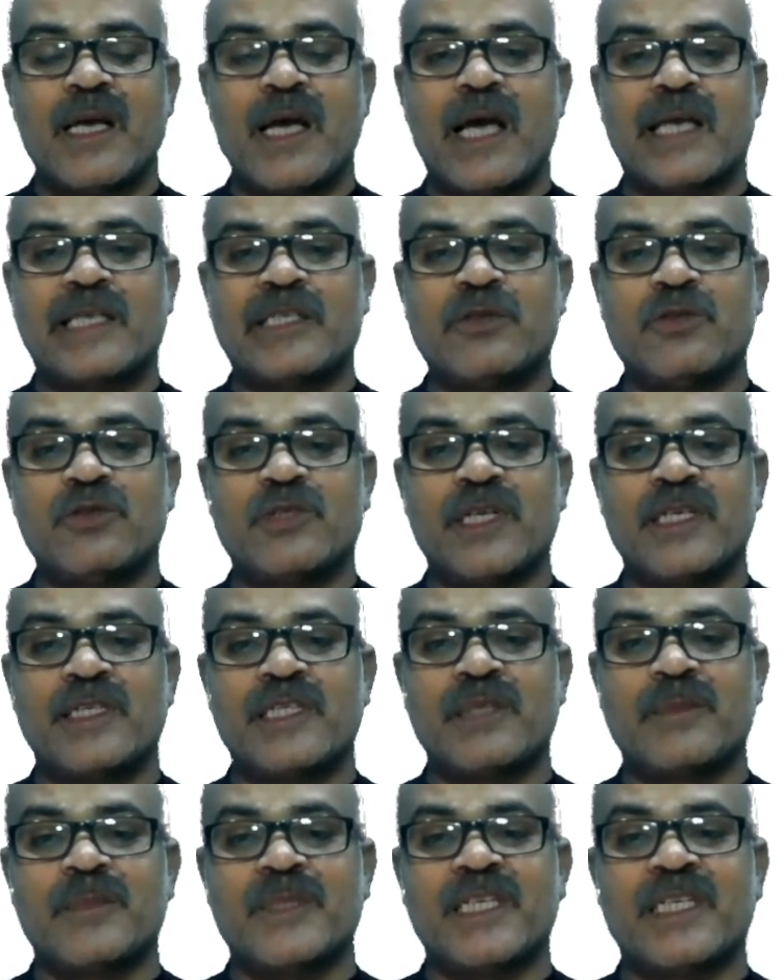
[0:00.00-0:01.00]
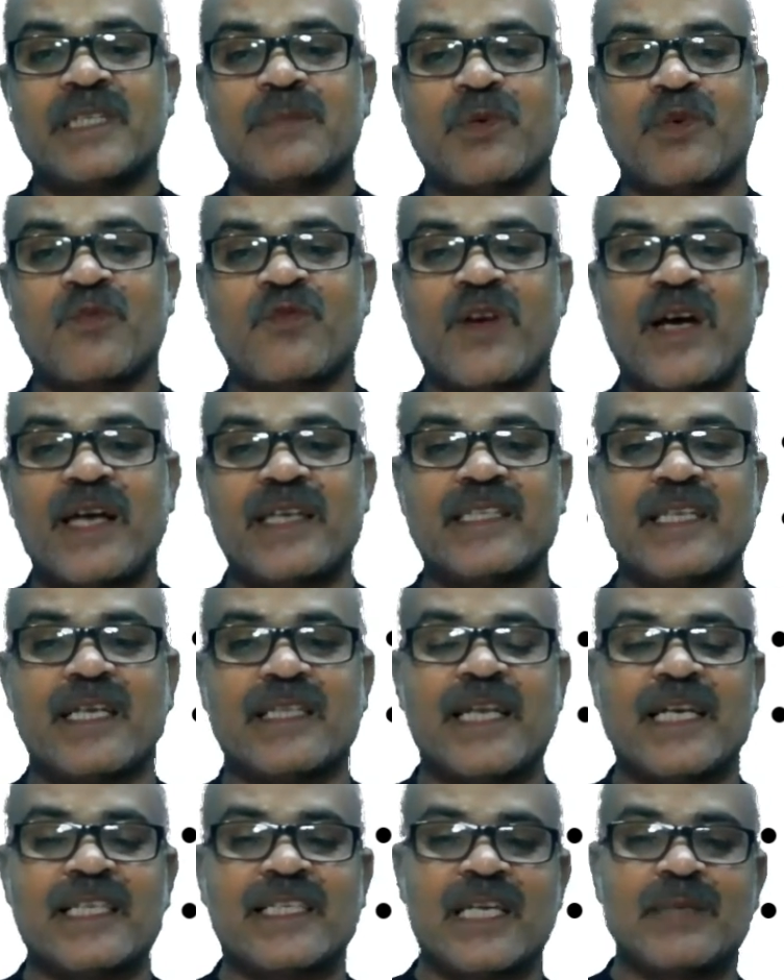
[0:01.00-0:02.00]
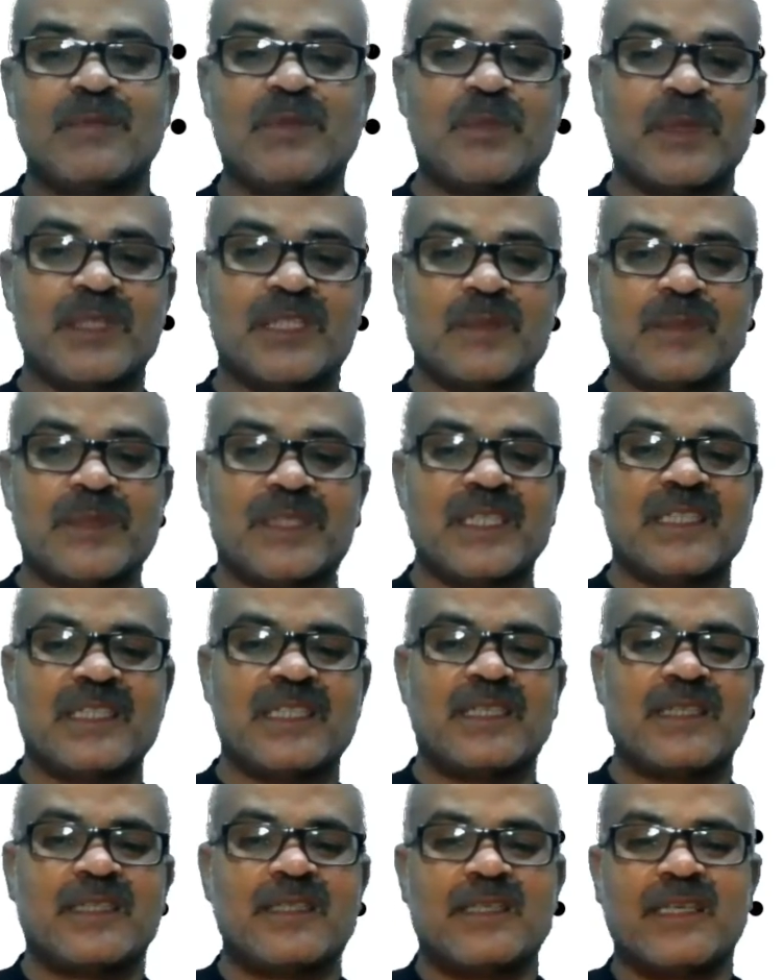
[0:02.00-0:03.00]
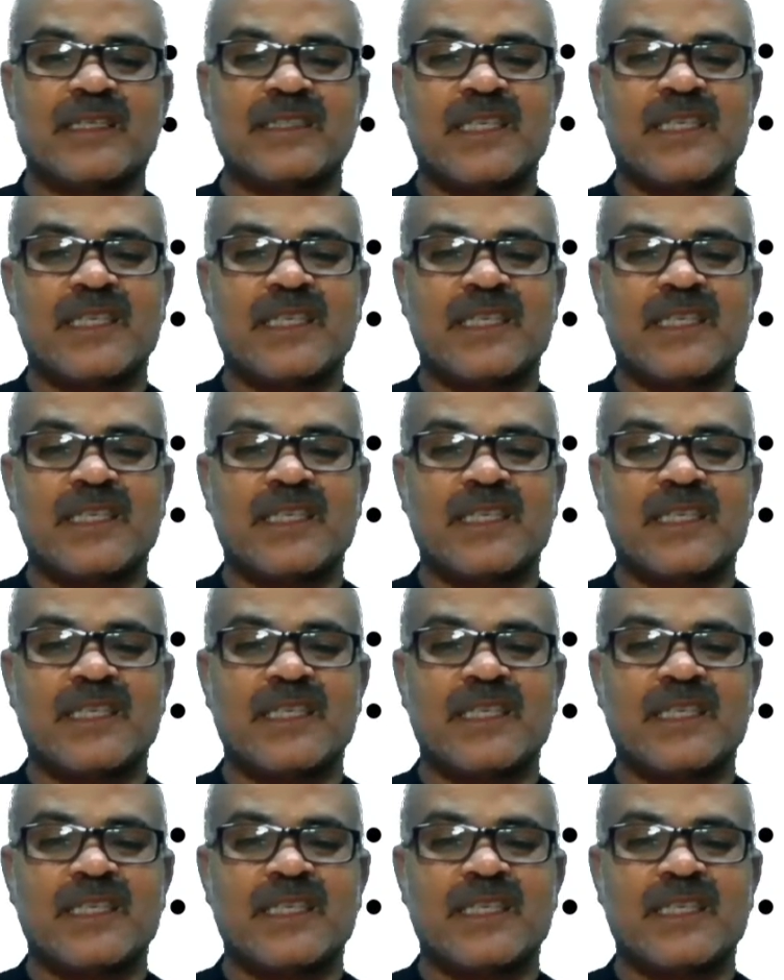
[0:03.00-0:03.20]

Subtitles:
Acute intermittent porphyria, that can be precipitated.